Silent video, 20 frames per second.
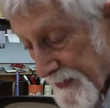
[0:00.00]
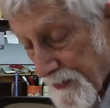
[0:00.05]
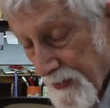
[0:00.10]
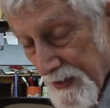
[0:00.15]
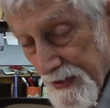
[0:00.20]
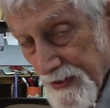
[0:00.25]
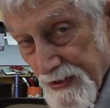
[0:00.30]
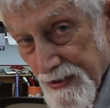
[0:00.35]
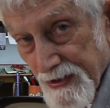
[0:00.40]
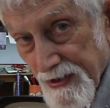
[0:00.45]

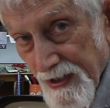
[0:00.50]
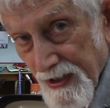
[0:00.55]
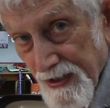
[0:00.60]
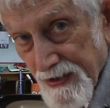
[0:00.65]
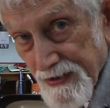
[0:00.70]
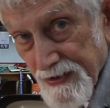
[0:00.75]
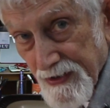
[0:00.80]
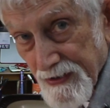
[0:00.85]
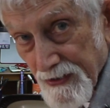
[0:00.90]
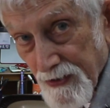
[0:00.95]
once
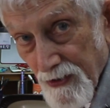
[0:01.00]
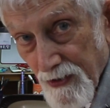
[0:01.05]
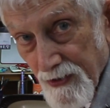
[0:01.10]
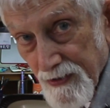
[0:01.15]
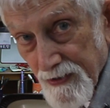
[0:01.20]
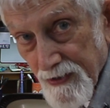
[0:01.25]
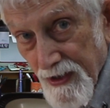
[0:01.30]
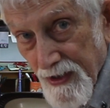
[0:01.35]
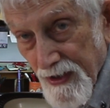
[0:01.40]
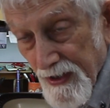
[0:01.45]
has it
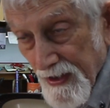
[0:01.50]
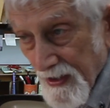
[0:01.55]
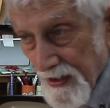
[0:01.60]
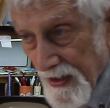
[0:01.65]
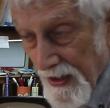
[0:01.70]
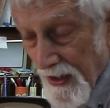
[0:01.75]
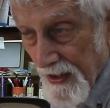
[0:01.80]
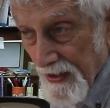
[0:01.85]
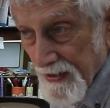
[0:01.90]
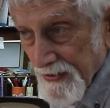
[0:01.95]
gone
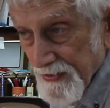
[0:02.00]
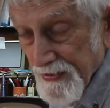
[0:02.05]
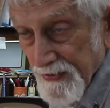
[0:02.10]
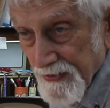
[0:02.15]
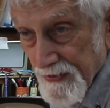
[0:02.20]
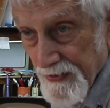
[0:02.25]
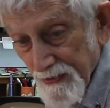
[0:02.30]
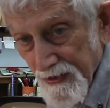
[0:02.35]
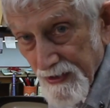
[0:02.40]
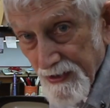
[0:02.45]

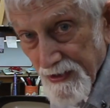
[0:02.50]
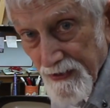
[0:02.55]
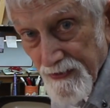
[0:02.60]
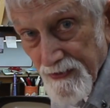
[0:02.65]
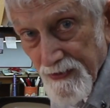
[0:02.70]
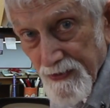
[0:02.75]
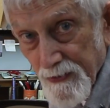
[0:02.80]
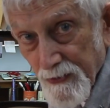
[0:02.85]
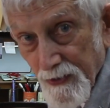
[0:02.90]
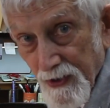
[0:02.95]
onto any
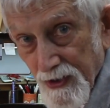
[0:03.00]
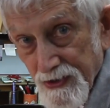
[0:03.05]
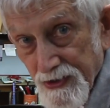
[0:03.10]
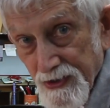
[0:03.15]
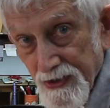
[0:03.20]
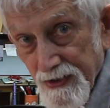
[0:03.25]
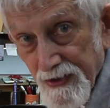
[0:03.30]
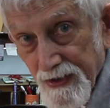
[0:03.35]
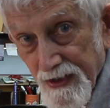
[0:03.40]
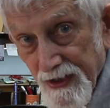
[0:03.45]
of the
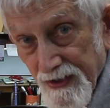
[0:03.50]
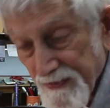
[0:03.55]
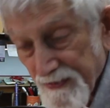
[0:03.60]
washi that